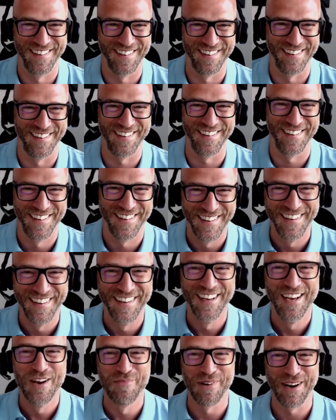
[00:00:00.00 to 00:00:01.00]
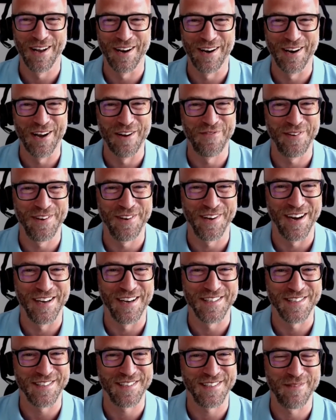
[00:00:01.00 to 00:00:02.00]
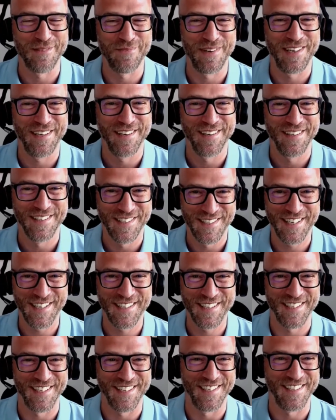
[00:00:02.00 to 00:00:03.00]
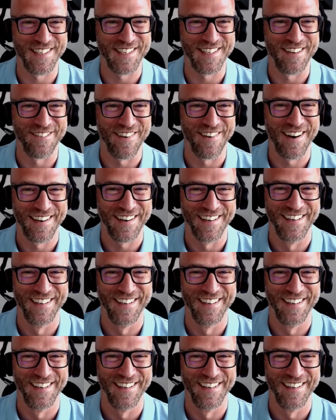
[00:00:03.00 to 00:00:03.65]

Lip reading: But I know for you guys, it's going to be ZCC, right?